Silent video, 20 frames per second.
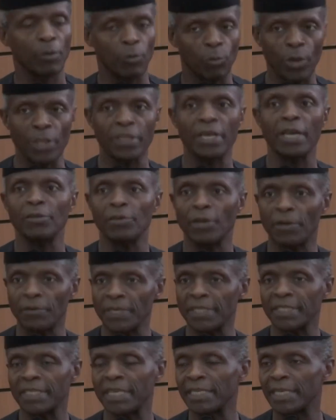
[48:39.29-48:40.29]
whether you are
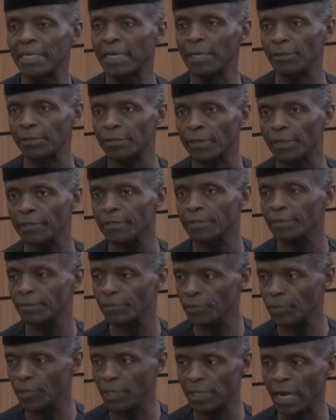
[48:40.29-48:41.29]
resident here or not,
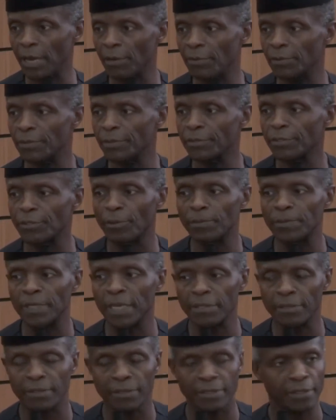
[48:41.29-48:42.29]
we are now
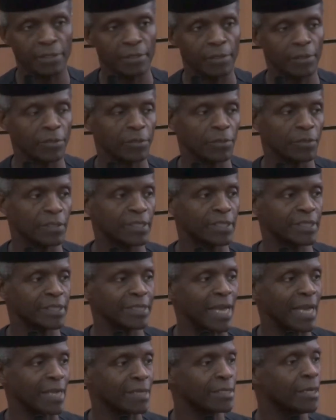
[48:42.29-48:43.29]
subject to, uh, to
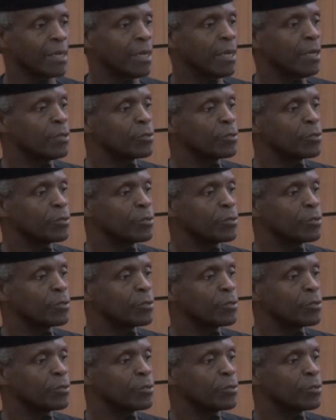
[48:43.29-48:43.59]
tax.